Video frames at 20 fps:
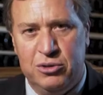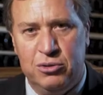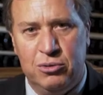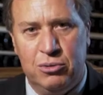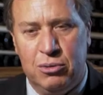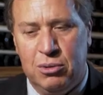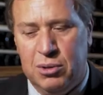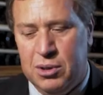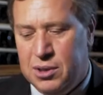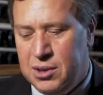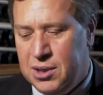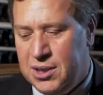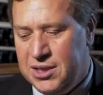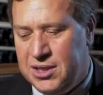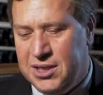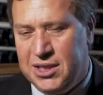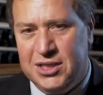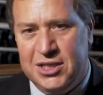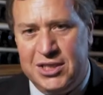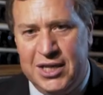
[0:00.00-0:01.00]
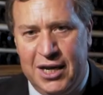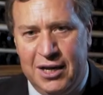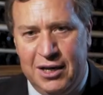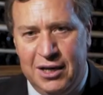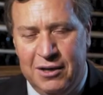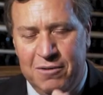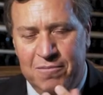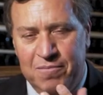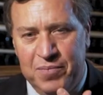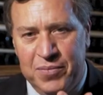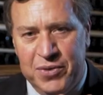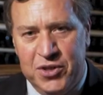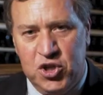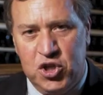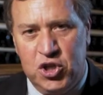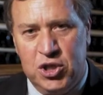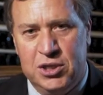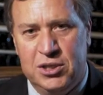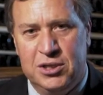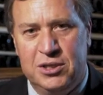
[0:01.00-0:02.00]
at all. It's exactly
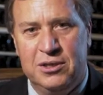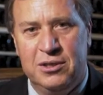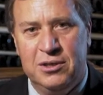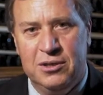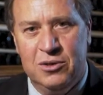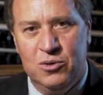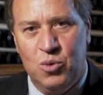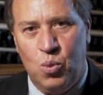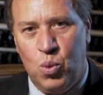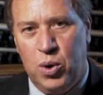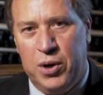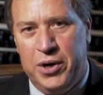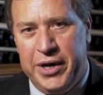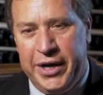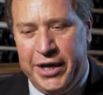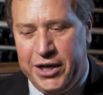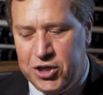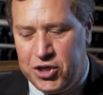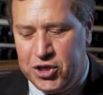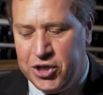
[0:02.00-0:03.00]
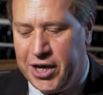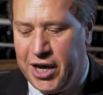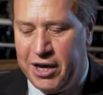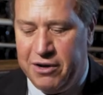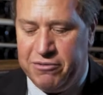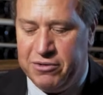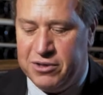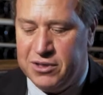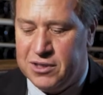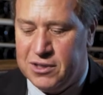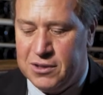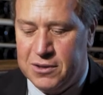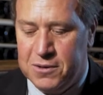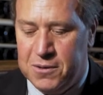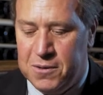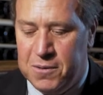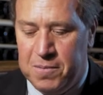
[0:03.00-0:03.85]
just what nature gave us.